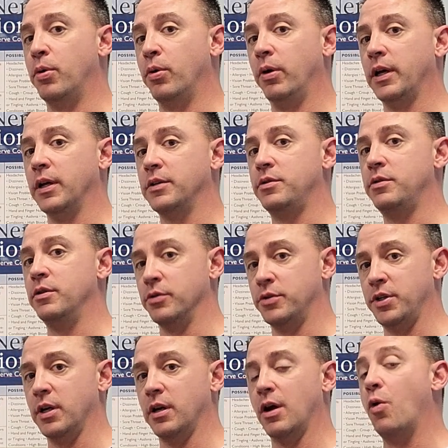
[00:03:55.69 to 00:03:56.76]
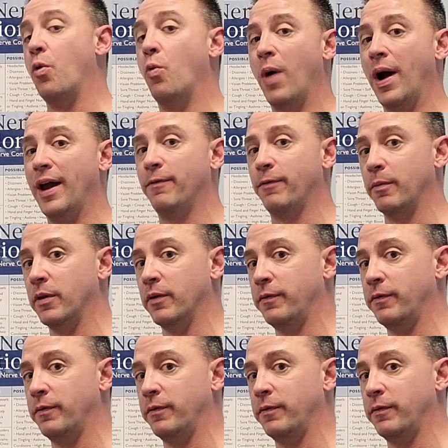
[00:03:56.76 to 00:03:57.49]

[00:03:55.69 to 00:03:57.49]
pulling your chin away from the